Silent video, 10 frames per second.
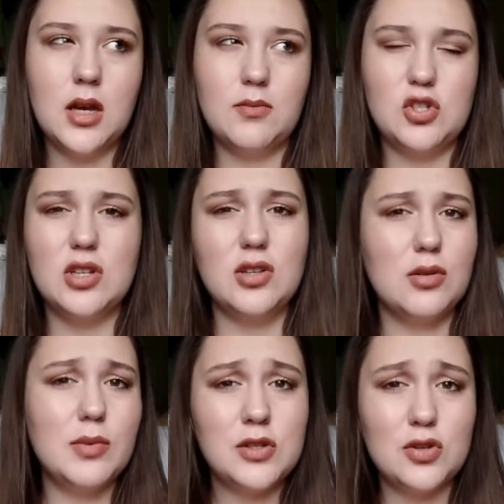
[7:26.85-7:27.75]
just a little
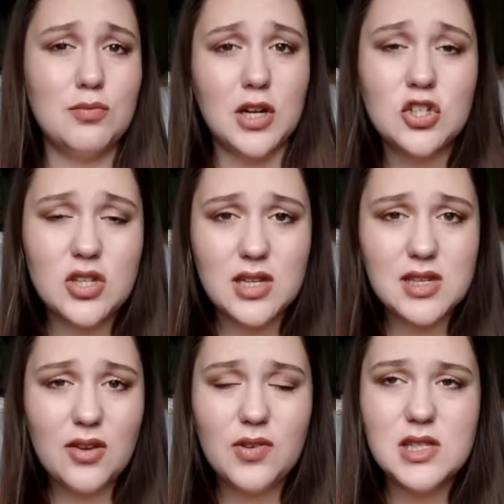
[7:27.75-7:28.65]
bit too much that
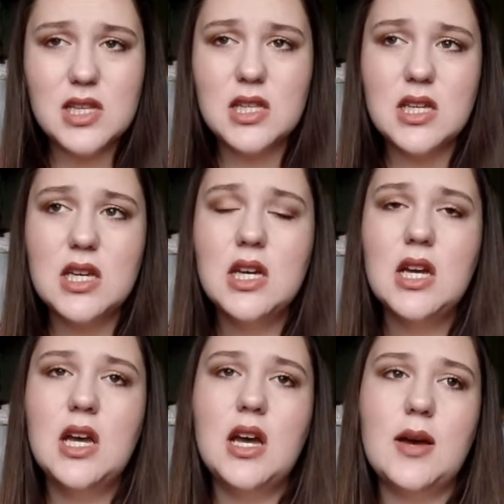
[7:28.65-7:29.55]
day physically.
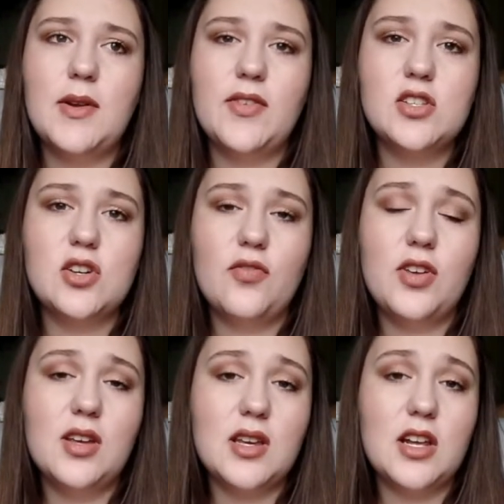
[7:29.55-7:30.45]
And if I start
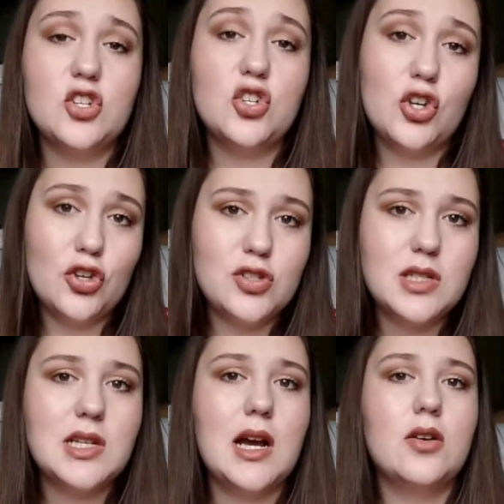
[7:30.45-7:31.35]
feeling that, I should go
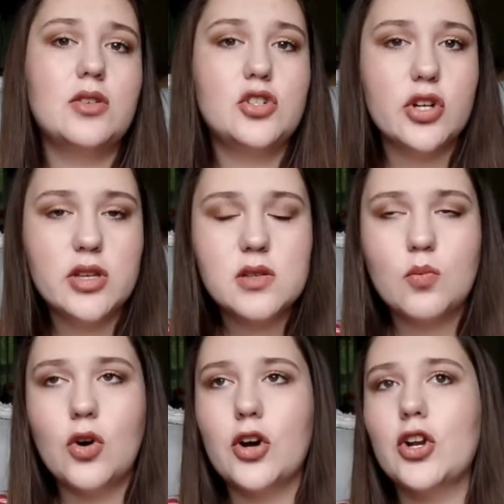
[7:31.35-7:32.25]
sit down and drink
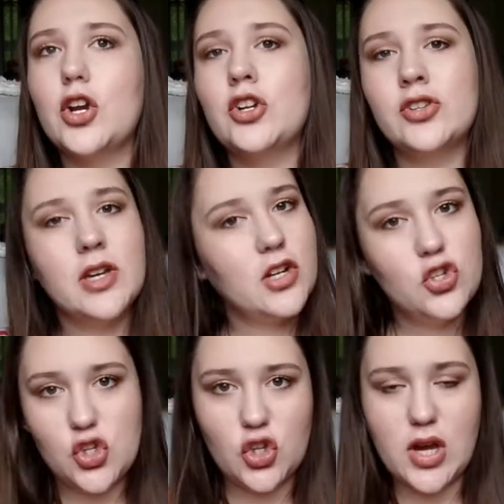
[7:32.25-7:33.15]
some water and just kind of
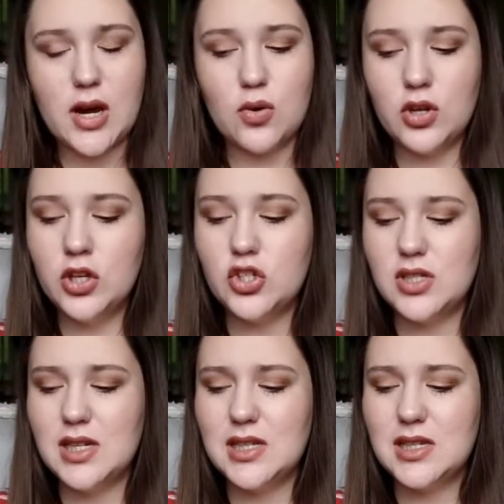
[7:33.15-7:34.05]
chill out. She
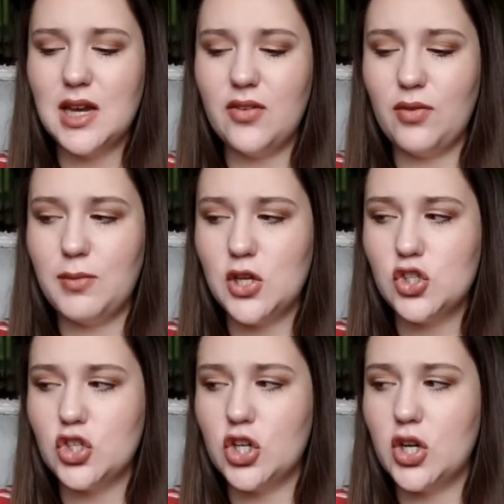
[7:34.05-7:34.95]
said it's kind of a
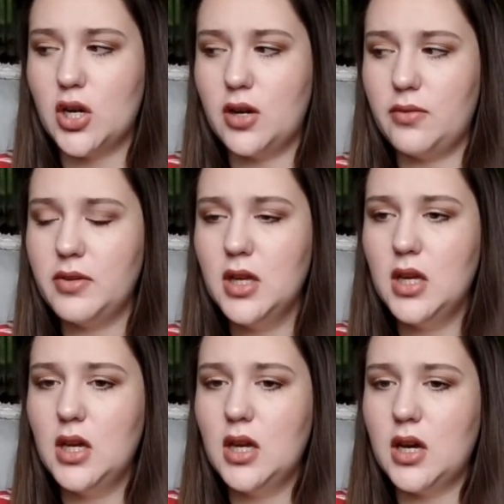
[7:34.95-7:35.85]
mixture of
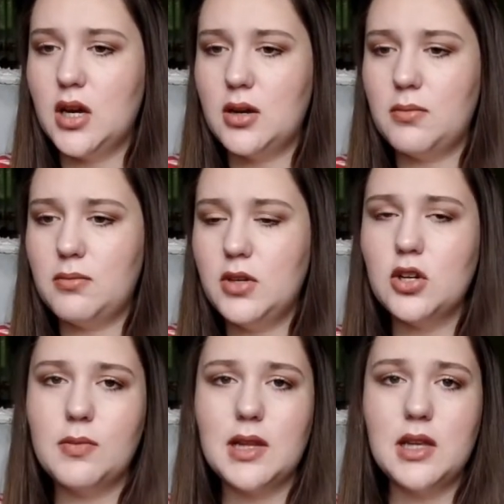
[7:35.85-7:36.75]
you
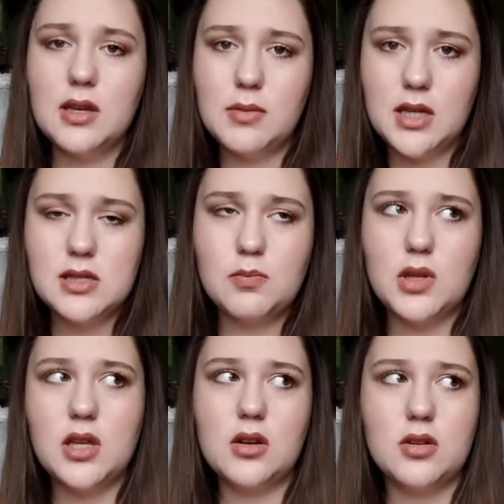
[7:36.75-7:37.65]
know, my ligaments,
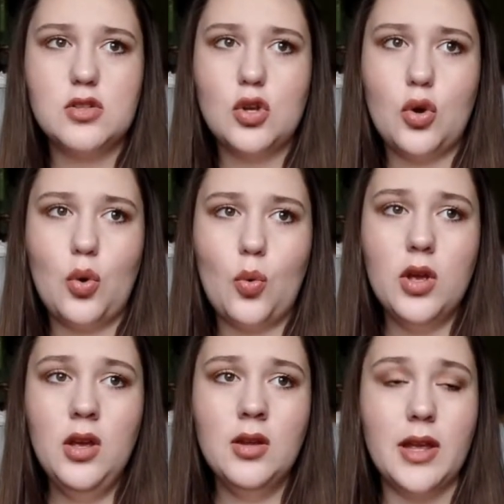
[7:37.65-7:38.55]
but then also
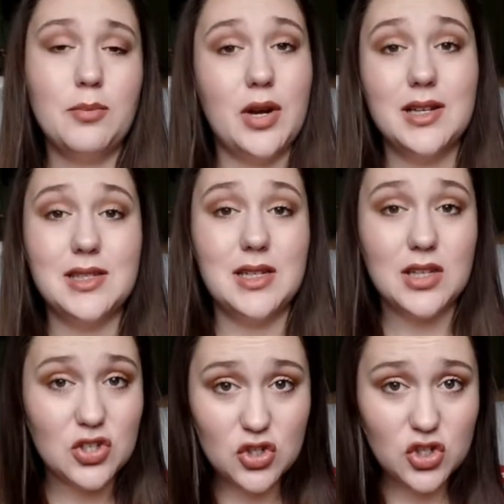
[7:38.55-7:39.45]
like Braxton
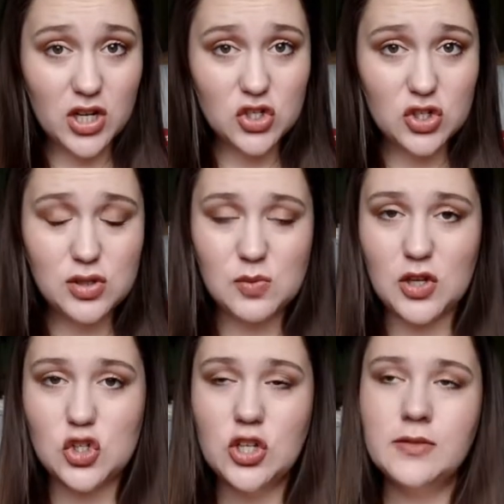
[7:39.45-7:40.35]
Hicks contractions,
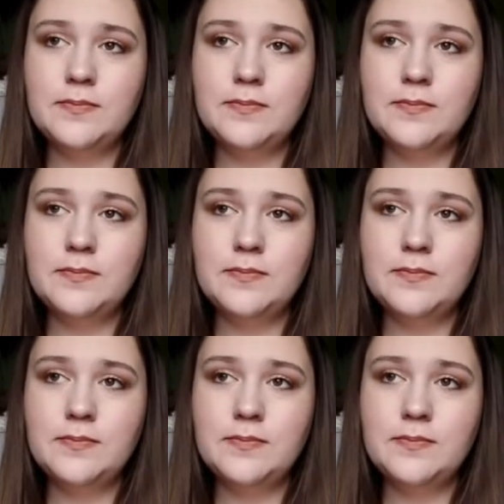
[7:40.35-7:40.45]
which